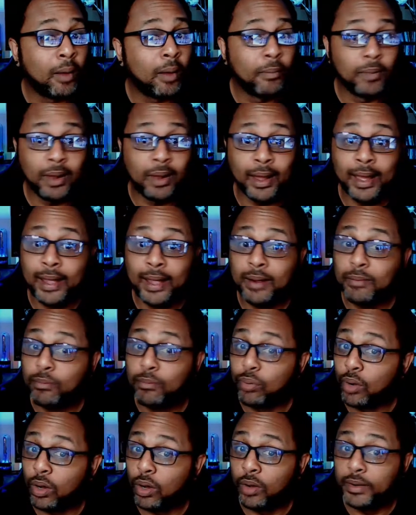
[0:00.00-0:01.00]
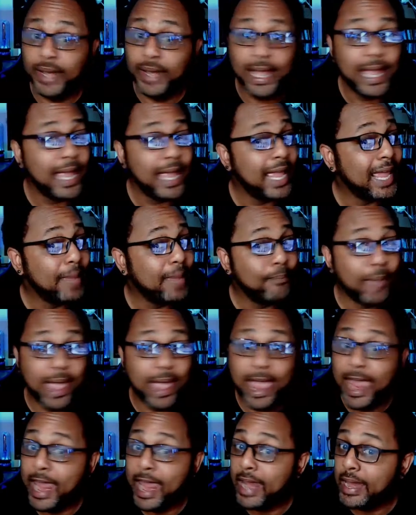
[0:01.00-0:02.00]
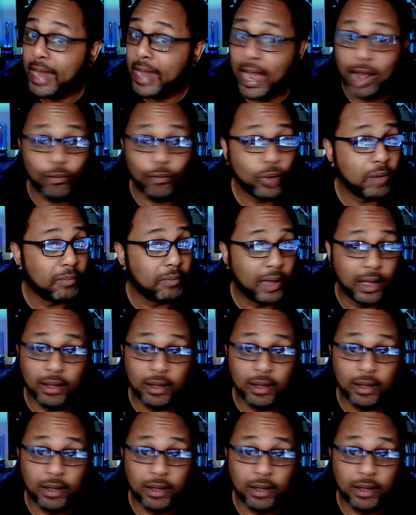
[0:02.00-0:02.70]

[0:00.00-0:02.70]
I'm like, bro, they may not rebound.